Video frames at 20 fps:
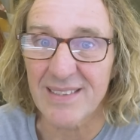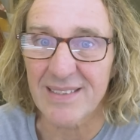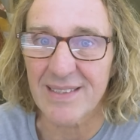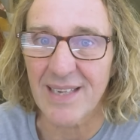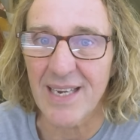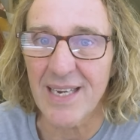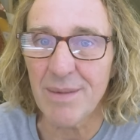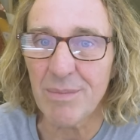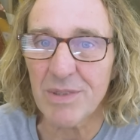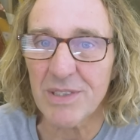
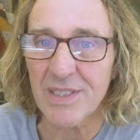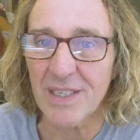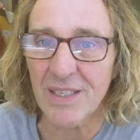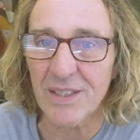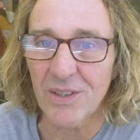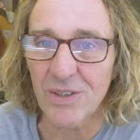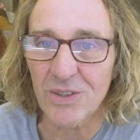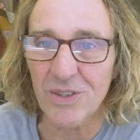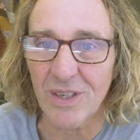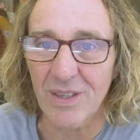same
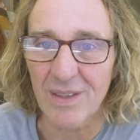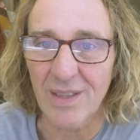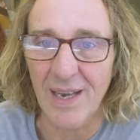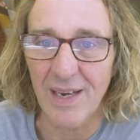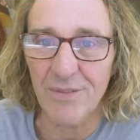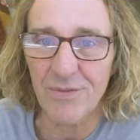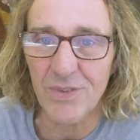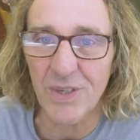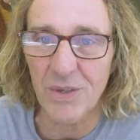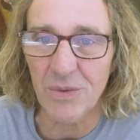signal to
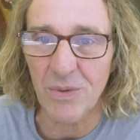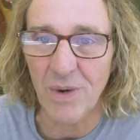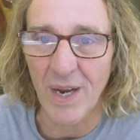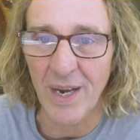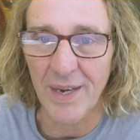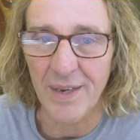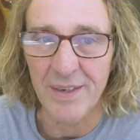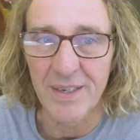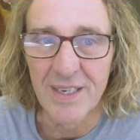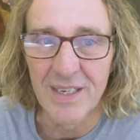left and
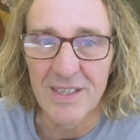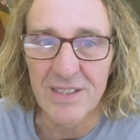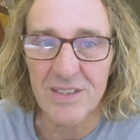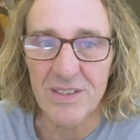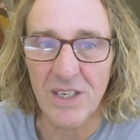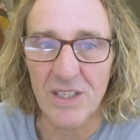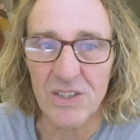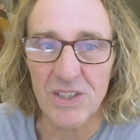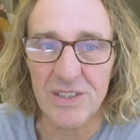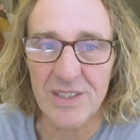right,
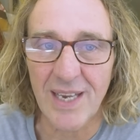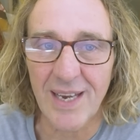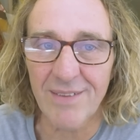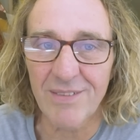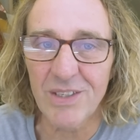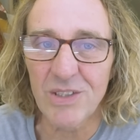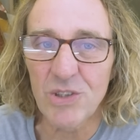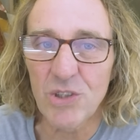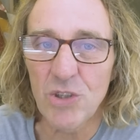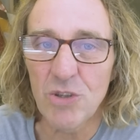such as
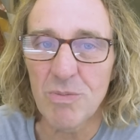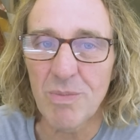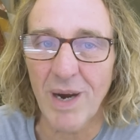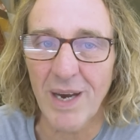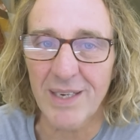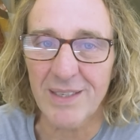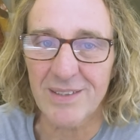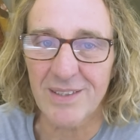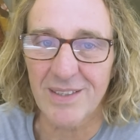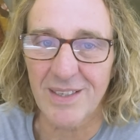having two
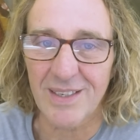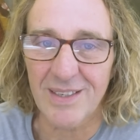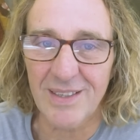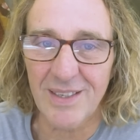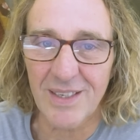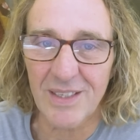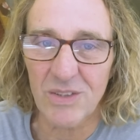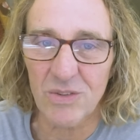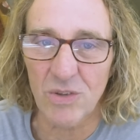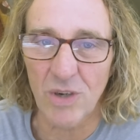mics on a
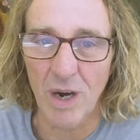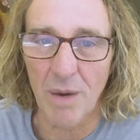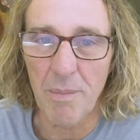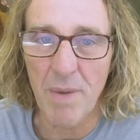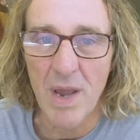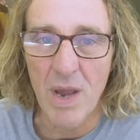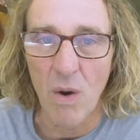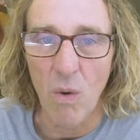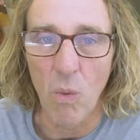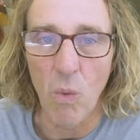kick drum,
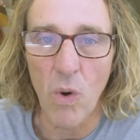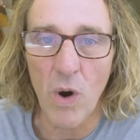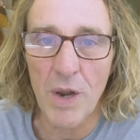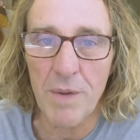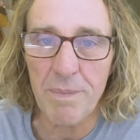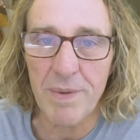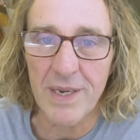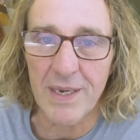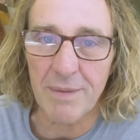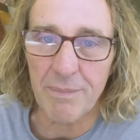one
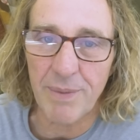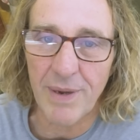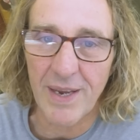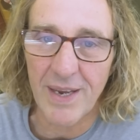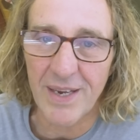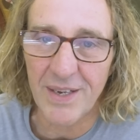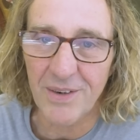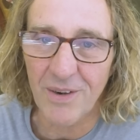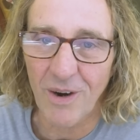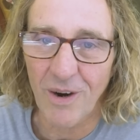being
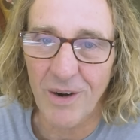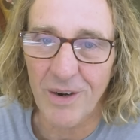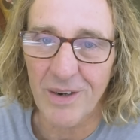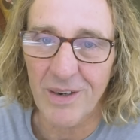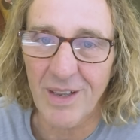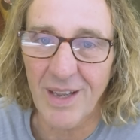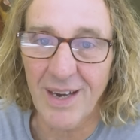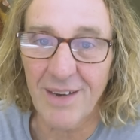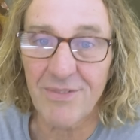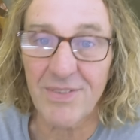panned hard
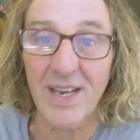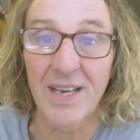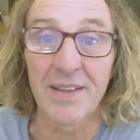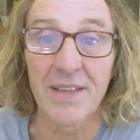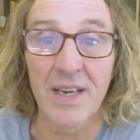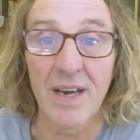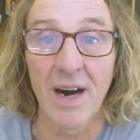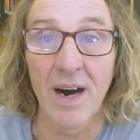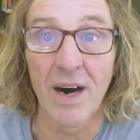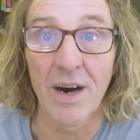left and
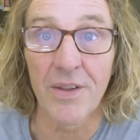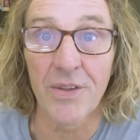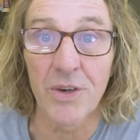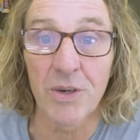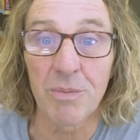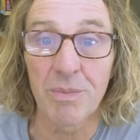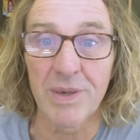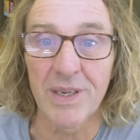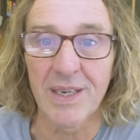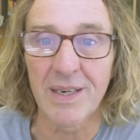the other
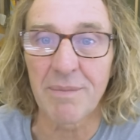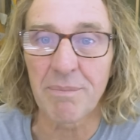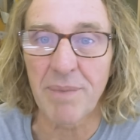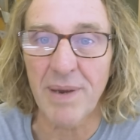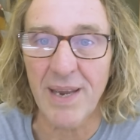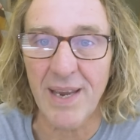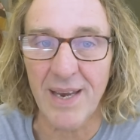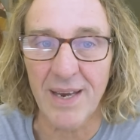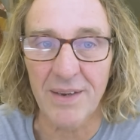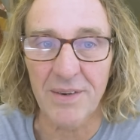being
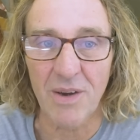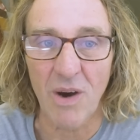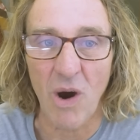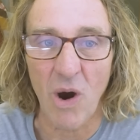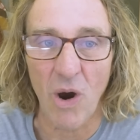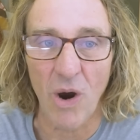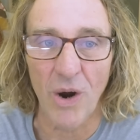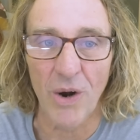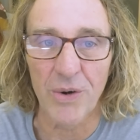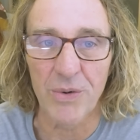panned
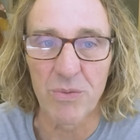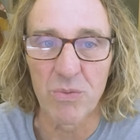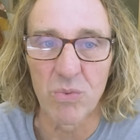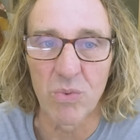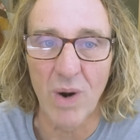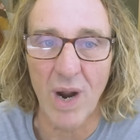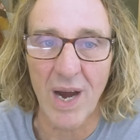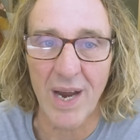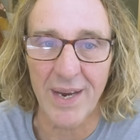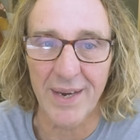hard
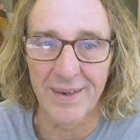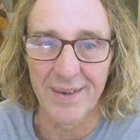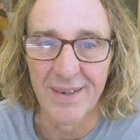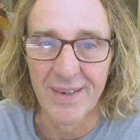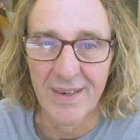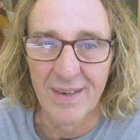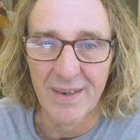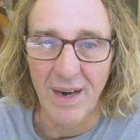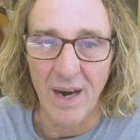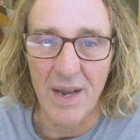right.
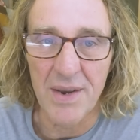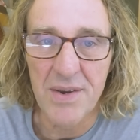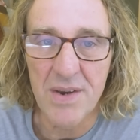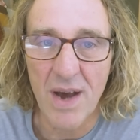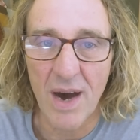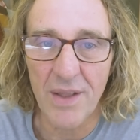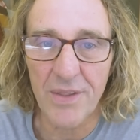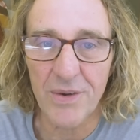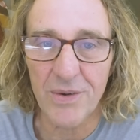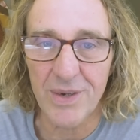
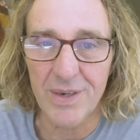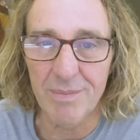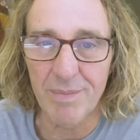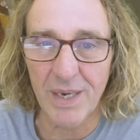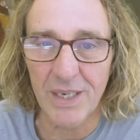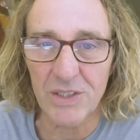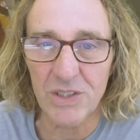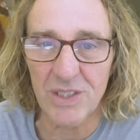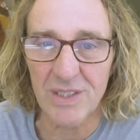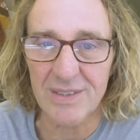Another he
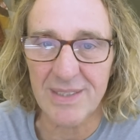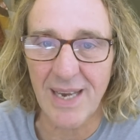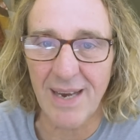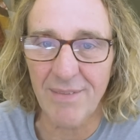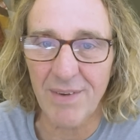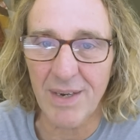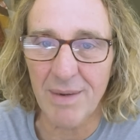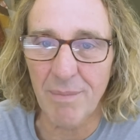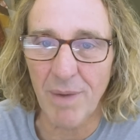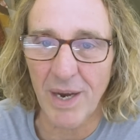mentioned is
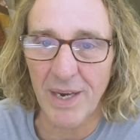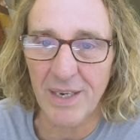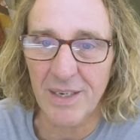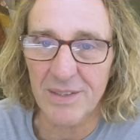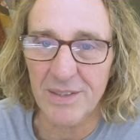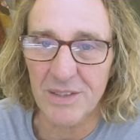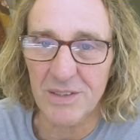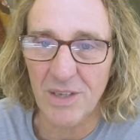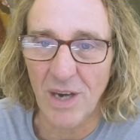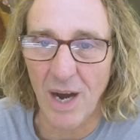having a mic on
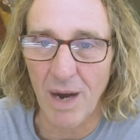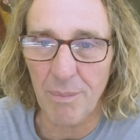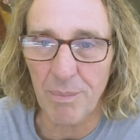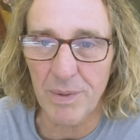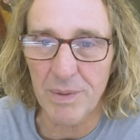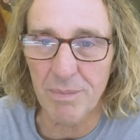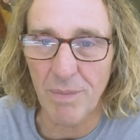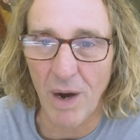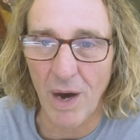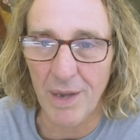the top
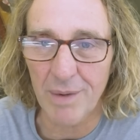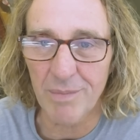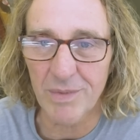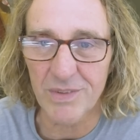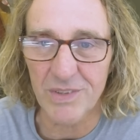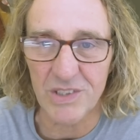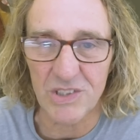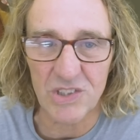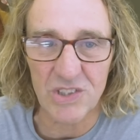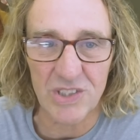and bottom of
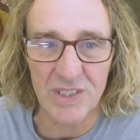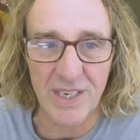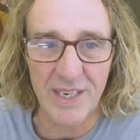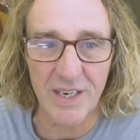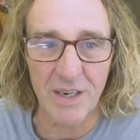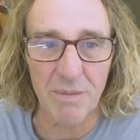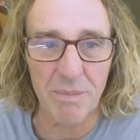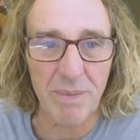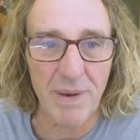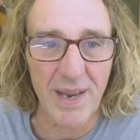the
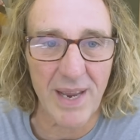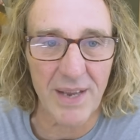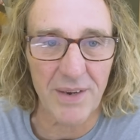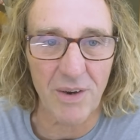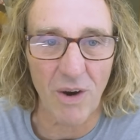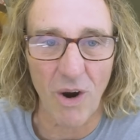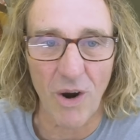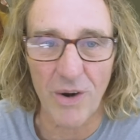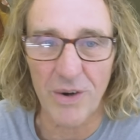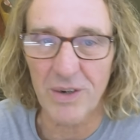snare panned
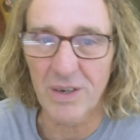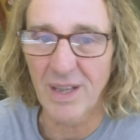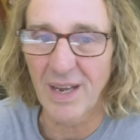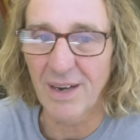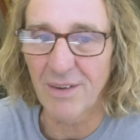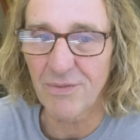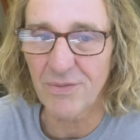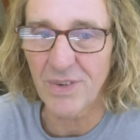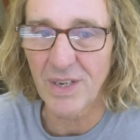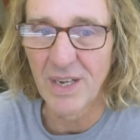hard
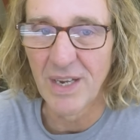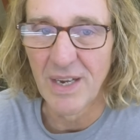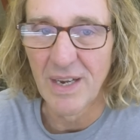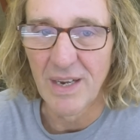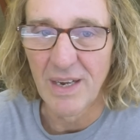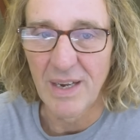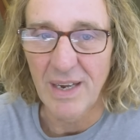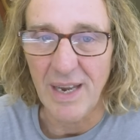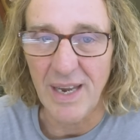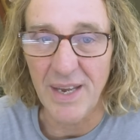left
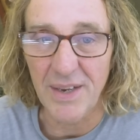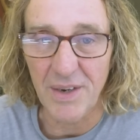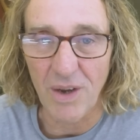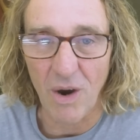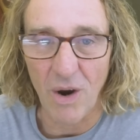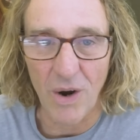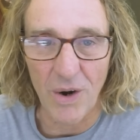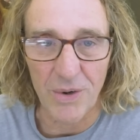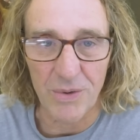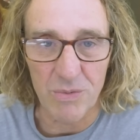and
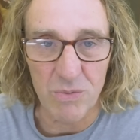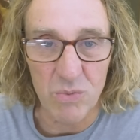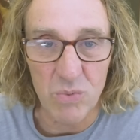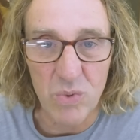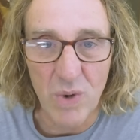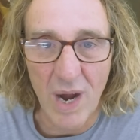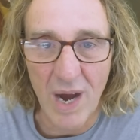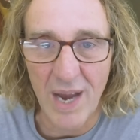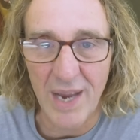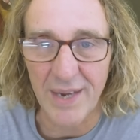hard
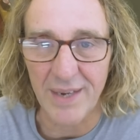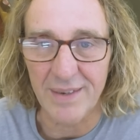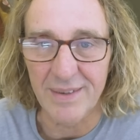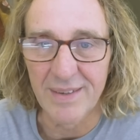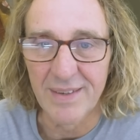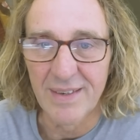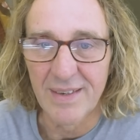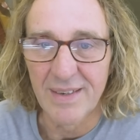right.